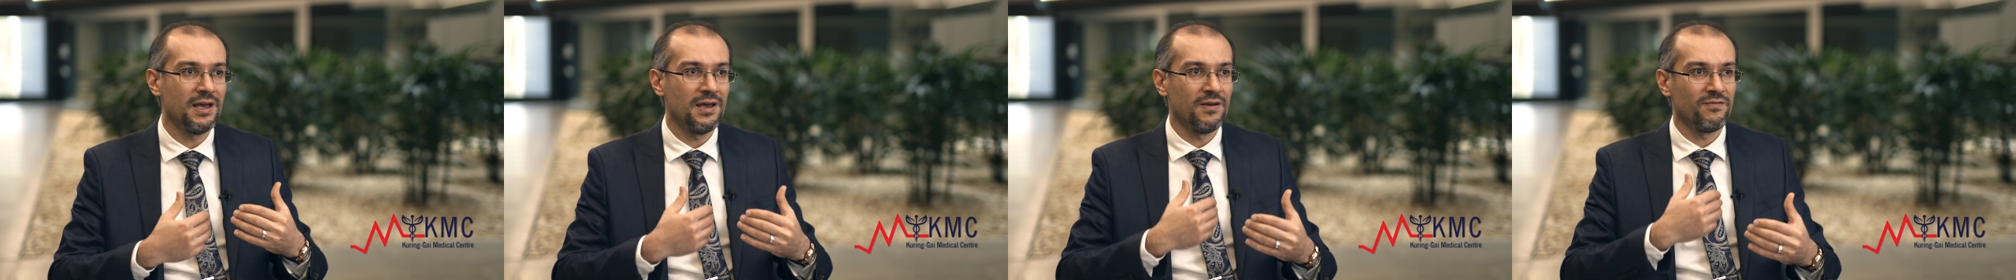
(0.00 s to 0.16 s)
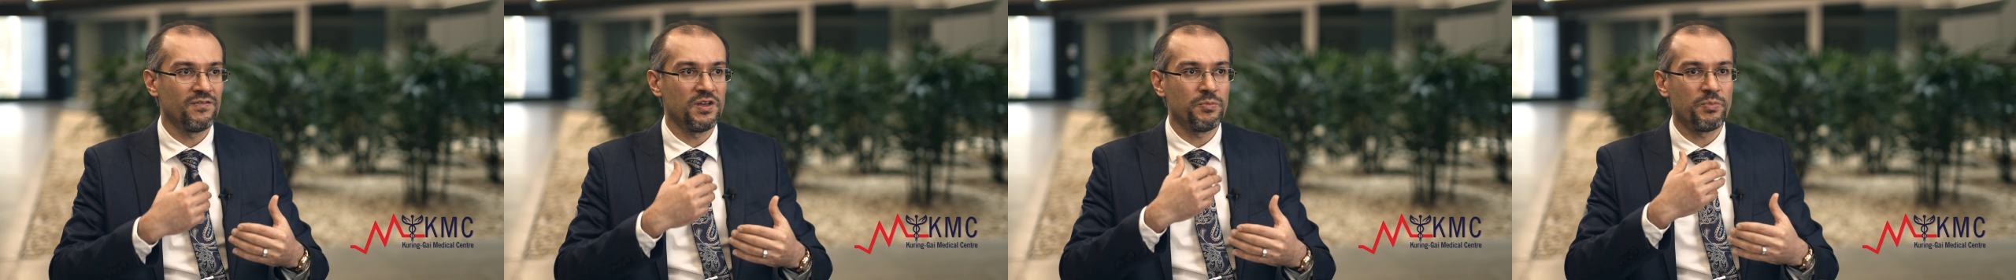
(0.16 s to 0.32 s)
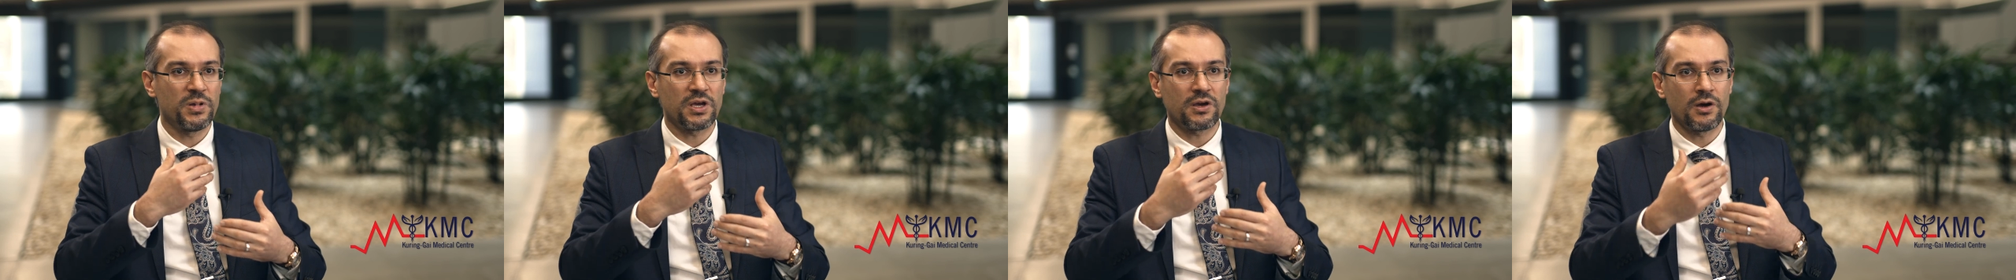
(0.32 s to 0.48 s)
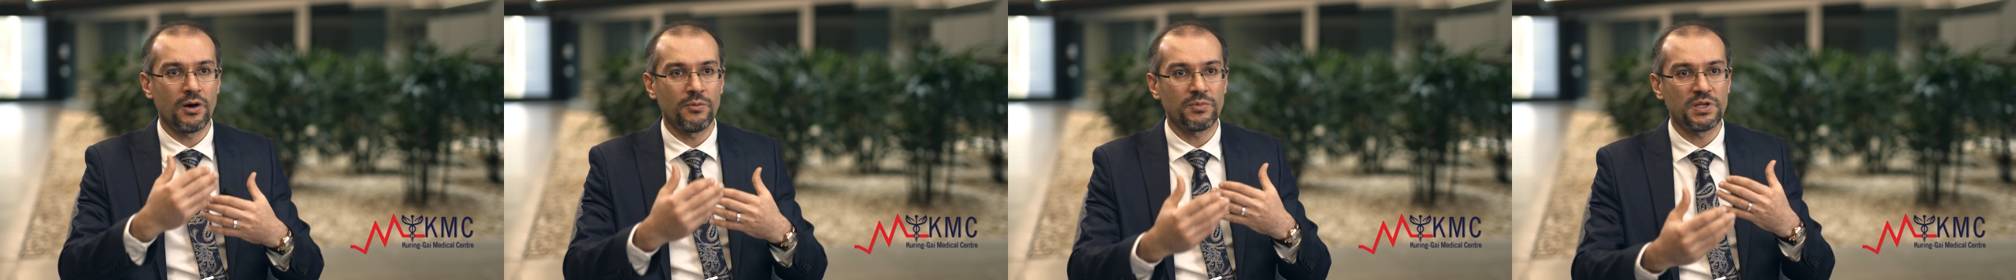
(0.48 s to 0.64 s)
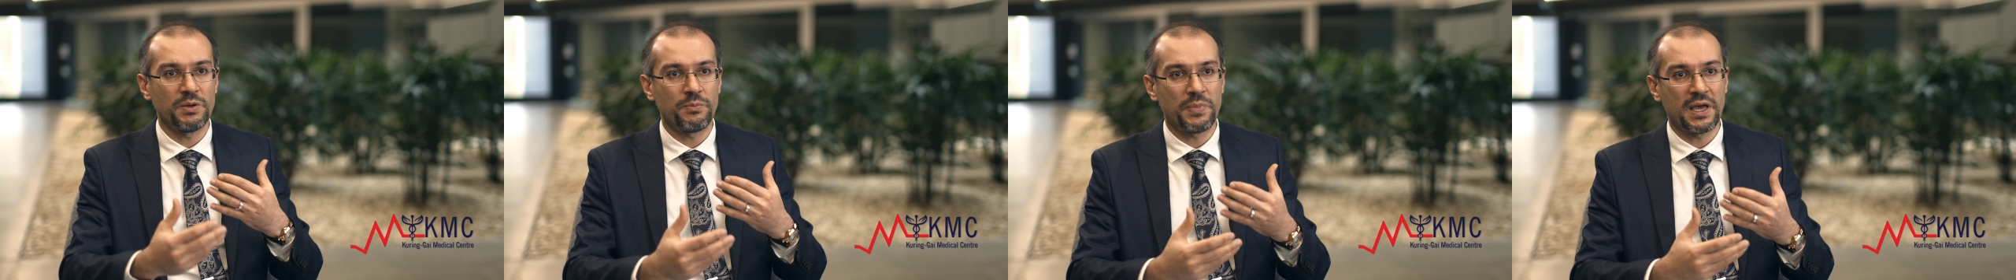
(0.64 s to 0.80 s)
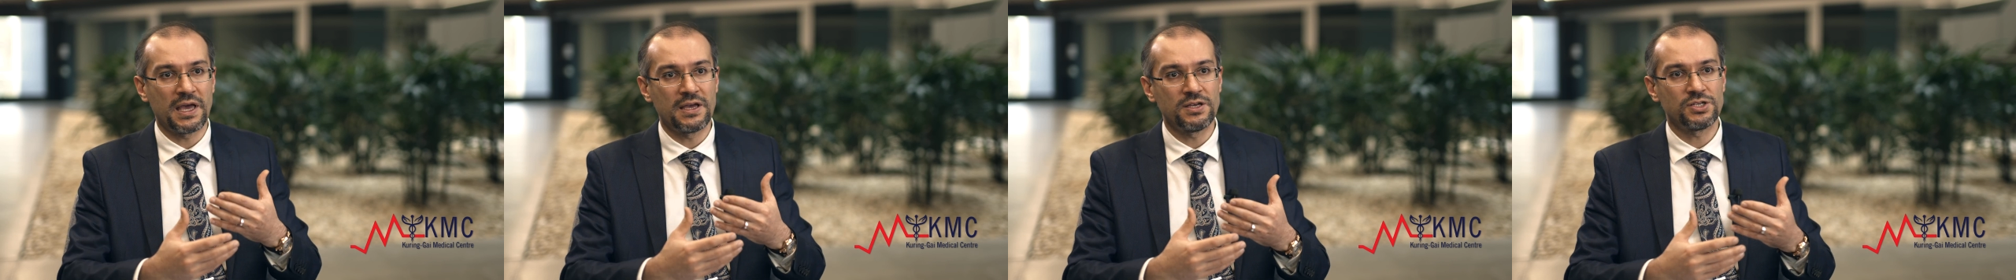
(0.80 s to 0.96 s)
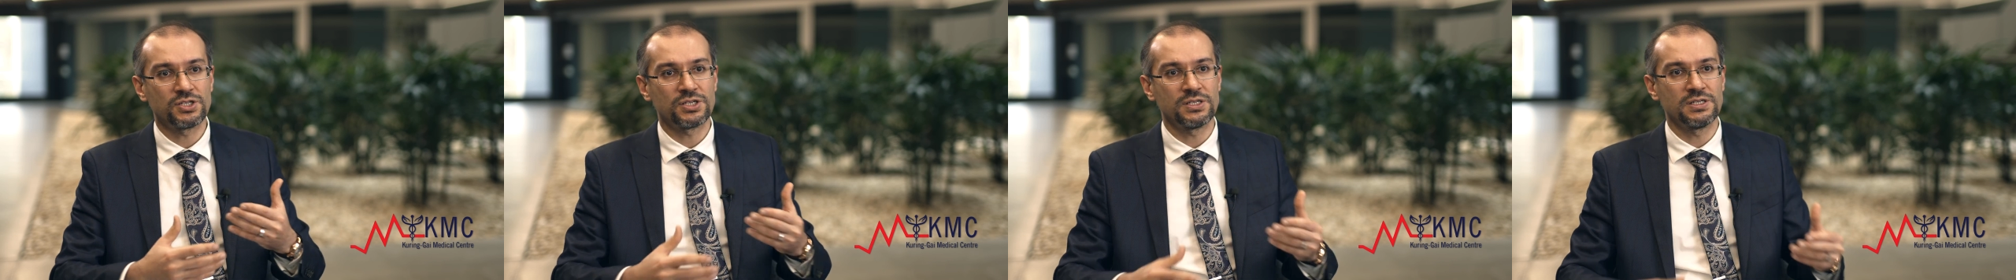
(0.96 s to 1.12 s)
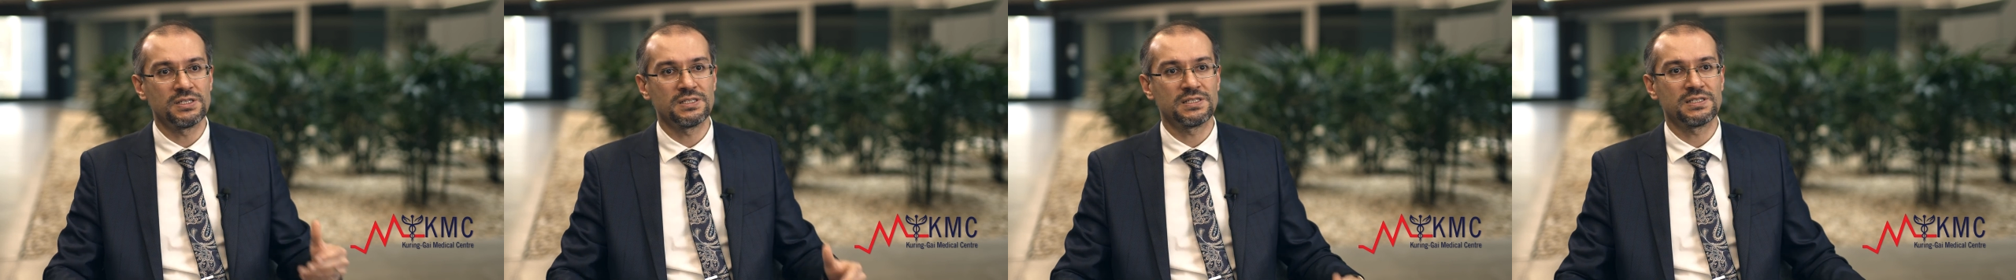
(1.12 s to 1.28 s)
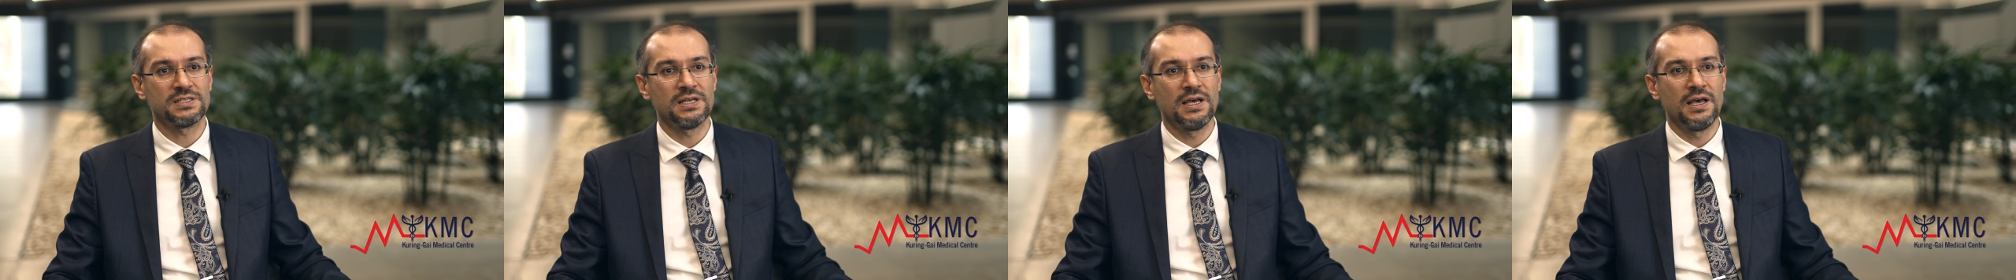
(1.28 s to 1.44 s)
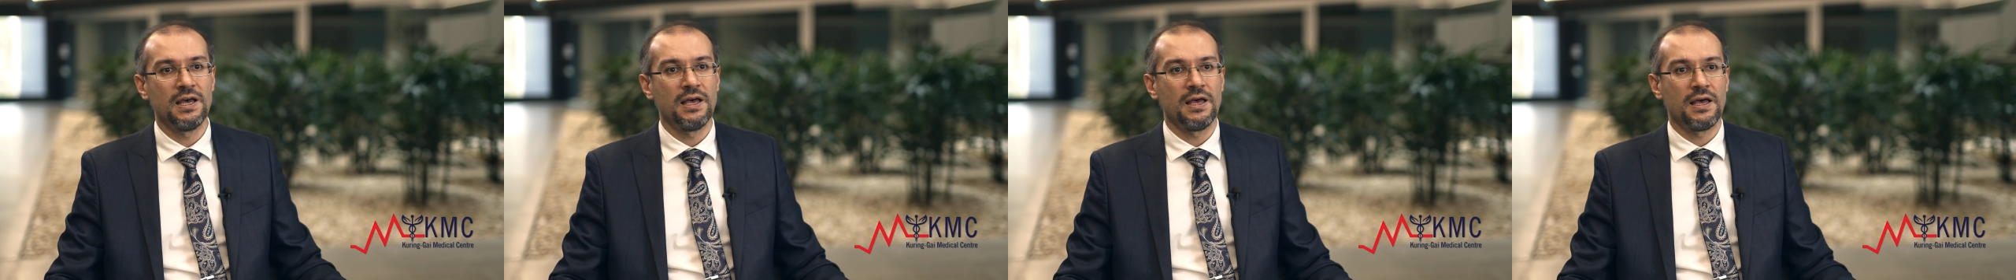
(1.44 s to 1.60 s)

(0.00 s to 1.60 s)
we become the patient's